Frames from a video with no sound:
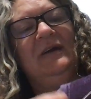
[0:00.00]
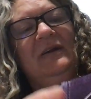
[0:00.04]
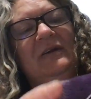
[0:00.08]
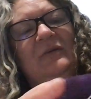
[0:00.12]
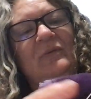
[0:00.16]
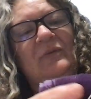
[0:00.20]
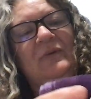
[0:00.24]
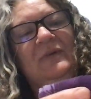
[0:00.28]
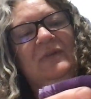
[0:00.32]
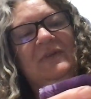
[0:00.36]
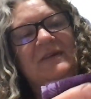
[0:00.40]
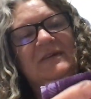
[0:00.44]

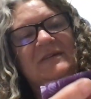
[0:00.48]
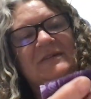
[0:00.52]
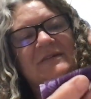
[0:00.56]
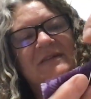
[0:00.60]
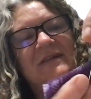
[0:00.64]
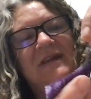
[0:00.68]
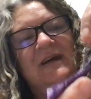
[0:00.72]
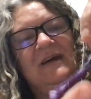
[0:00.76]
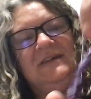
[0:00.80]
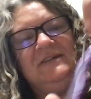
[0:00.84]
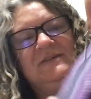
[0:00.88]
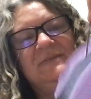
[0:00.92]
and with
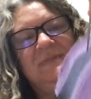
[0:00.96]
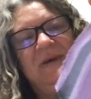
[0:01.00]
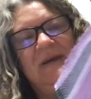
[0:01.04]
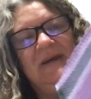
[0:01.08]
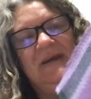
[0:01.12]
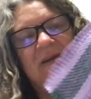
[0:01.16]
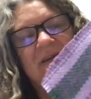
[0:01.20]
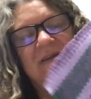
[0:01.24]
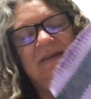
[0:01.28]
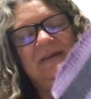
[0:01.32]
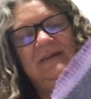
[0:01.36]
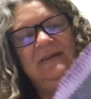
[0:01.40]
this nice
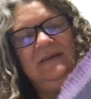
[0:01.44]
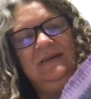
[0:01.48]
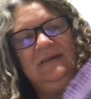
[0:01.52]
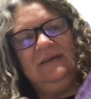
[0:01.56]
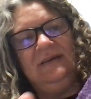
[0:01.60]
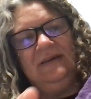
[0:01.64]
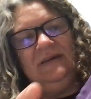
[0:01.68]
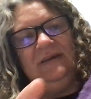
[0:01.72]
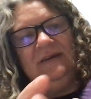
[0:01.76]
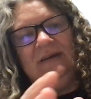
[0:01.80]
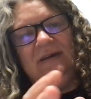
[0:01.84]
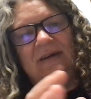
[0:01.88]
pin.
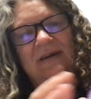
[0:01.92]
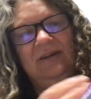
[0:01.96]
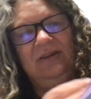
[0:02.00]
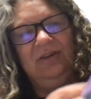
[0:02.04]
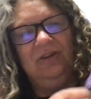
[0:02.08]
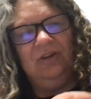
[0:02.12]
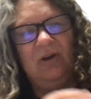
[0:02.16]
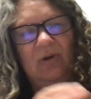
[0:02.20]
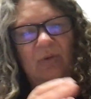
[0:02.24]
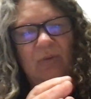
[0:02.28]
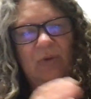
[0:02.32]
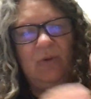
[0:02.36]

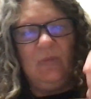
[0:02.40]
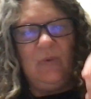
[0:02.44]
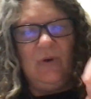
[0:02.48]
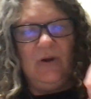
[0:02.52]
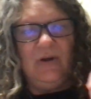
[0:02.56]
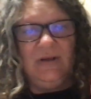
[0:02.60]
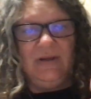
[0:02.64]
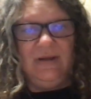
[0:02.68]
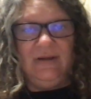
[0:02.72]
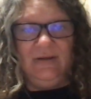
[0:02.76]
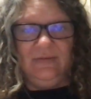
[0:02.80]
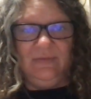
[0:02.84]
And you know we
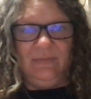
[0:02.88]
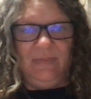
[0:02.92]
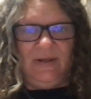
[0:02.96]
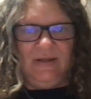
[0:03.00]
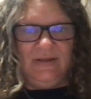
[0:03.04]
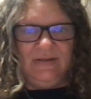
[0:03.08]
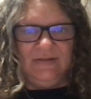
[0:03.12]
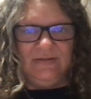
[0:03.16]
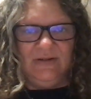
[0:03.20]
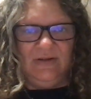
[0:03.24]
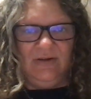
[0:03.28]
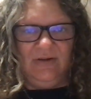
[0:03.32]
wear kilt
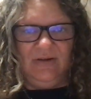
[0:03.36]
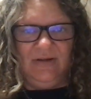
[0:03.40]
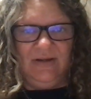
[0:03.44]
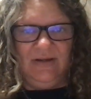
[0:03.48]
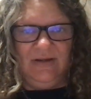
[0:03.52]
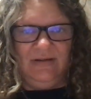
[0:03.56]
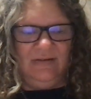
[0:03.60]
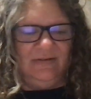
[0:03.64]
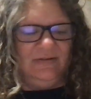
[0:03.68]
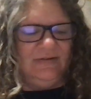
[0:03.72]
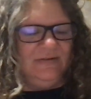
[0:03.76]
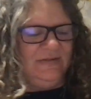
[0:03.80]
pins on our
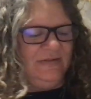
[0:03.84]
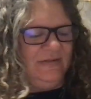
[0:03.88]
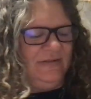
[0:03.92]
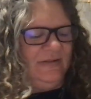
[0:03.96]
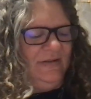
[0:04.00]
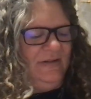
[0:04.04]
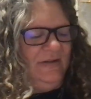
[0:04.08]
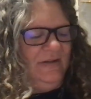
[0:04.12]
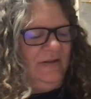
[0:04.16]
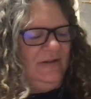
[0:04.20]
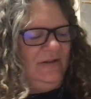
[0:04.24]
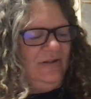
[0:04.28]

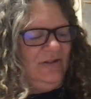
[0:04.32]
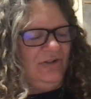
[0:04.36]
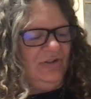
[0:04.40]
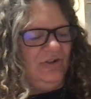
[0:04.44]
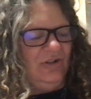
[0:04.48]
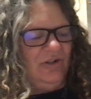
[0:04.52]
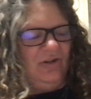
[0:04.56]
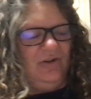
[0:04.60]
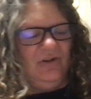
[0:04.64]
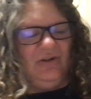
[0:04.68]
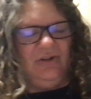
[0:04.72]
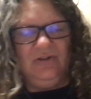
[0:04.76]
kilts,
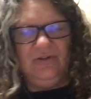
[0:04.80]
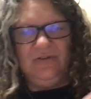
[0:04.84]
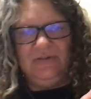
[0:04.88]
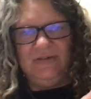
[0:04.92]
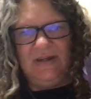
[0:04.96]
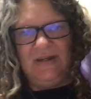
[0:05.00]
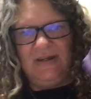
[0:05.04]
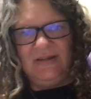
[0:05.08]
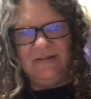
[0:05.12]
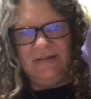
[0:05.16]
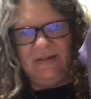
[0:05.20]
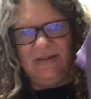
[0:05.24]
so you could
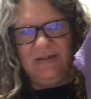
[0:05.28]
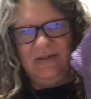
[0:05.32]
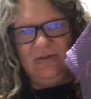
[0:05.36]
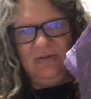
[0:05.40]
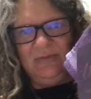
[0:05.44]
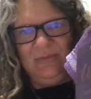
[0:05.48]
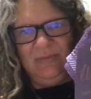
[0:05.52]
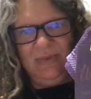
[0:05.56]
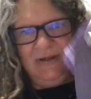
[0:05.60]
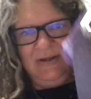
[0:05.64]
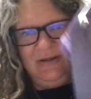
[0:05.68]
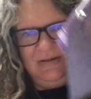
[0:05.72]
use that as a
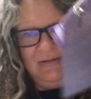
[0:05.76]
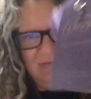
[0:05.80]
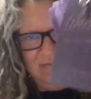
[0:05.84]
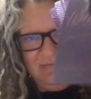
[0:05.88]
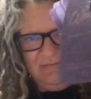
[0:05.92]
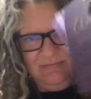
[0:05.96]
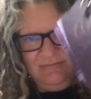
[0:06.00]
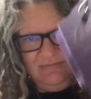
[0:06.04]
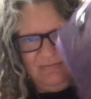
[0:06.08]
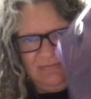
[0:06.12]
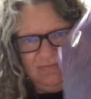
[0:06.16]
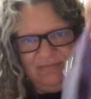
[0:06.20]
kilt pin.
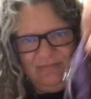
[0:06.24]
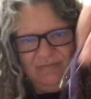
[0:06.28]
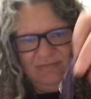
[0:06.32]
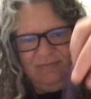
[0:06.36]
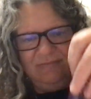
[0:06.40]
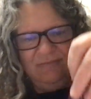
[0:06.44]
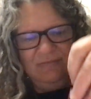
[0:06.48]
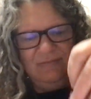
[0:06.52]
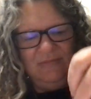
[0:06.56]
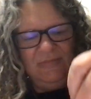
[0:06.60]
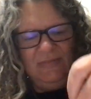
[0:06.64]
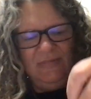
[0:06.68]

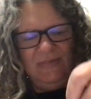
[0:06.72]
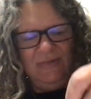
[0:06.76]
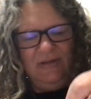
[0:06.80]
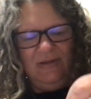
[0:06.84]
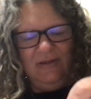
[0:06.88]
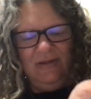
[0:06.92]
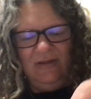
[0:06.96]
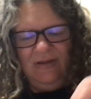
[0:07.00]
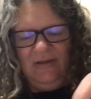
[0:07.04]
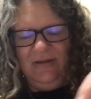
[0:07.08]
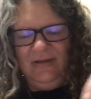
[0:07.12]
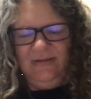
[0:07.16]

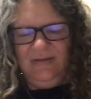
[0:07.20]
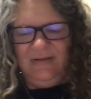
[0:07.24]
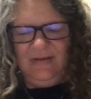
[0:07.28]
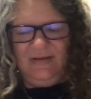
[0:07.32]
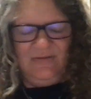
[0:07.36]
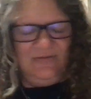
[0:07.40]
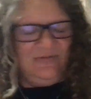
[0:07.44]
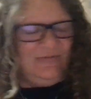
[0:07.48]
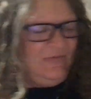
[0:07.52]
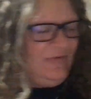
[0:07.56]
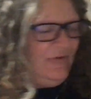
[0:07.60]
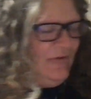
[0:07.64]

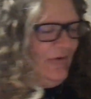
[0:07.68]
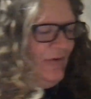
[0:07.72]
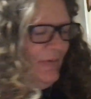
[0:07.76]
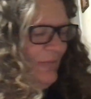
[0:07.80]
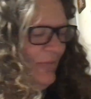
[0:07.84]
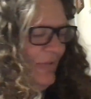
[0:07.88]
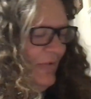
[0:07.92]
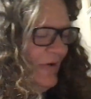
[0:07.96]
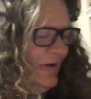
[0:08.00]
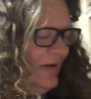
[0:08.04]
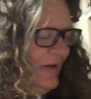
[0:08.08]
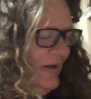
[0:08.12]
That's very
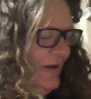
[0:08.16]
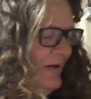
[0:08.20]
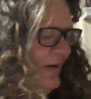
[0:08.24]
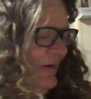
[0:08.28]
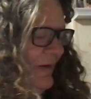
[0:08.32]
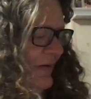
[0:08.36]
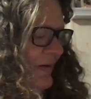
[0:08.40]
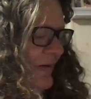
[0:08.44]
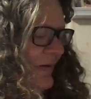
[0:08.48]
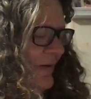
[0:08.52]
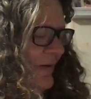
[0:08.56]
pretty.